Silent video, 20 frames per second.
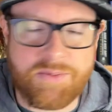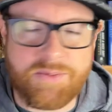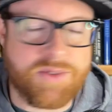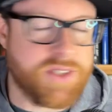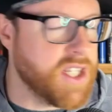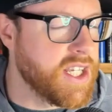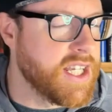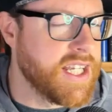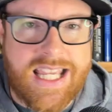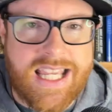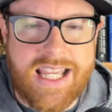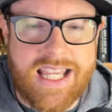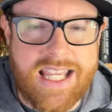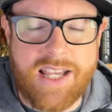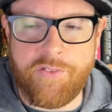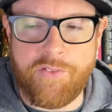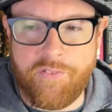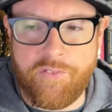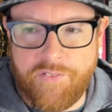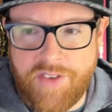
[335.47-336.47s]
He
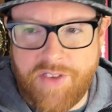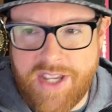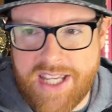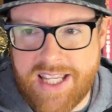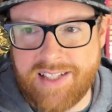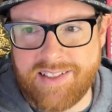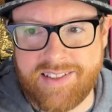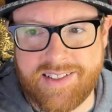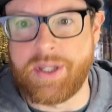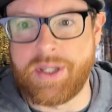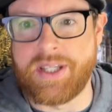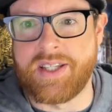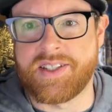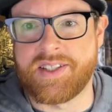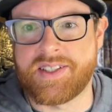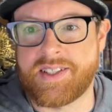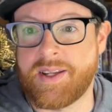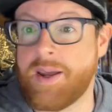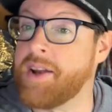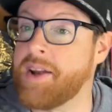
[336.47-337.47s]
feeds the beast.
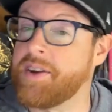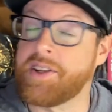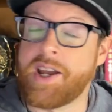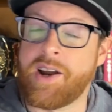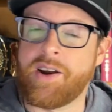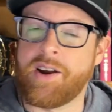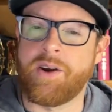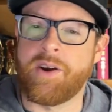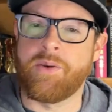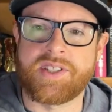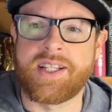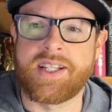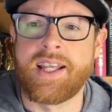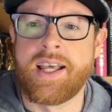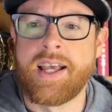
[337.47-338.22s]
And Garrett Wilson,